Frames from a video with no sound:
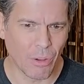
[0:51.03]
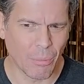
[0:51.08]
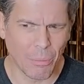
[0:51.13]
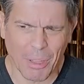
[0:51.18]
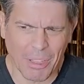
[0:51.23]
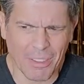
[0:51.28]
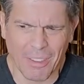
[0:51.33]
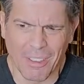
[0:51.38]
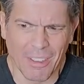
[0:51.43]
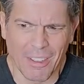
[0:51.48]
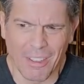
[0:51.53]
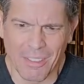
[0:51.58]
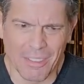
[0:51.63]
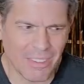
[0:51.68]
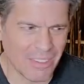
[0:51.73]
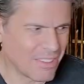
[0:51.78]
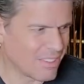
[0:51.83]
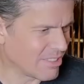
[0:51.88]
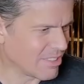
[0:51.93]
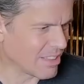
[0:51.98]
I'm like,
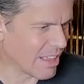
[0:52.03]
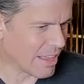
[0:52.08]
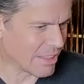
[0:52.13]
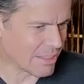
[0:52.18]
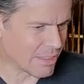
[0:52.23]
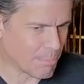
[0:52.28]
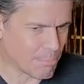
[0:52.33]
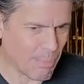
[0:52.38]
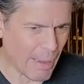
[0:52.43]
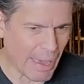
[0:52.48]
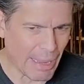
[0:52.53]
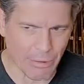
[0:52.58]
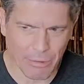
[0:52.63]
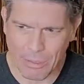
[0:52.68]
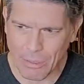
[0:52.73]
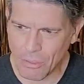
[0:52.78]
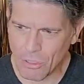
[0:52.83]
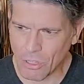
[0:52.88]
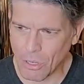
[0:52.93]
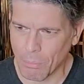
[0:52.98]
this is not the
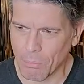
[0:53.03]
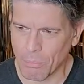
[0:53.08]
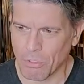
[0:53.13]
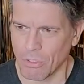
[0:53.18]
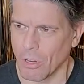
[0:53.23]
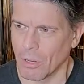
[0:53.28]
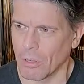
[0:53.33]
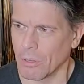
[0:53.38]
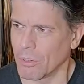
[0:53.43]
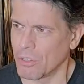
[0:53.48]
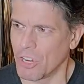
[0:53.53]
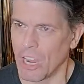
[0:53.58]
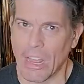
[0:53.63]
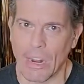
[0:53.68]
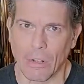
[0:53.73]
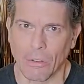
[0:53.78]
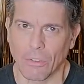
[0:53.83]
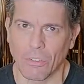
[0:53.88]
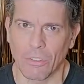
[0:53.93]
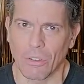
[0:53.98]
battery jump starter
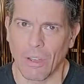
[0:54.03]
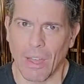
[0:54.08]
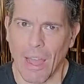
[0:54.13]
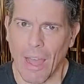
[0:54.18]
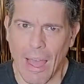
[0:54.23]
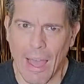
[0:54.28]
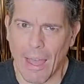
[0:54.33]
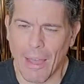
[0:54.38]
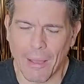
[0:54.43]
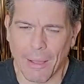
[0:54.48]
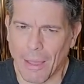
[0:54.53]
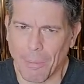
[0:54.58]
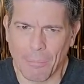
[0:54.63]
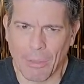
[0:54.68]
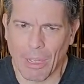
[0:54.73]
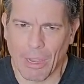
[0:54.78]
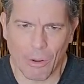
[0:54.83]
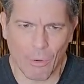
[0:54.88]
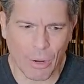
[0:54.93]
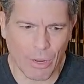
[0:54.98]
channel, so I, am
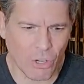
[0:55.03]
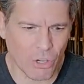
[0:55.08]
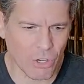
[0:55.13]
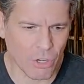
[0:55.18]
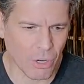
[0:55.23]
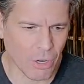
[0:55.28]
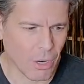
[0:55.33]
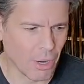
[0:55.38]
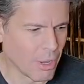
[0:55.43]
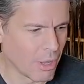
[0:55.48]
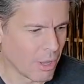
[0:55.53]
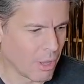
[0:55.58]
not quite sure.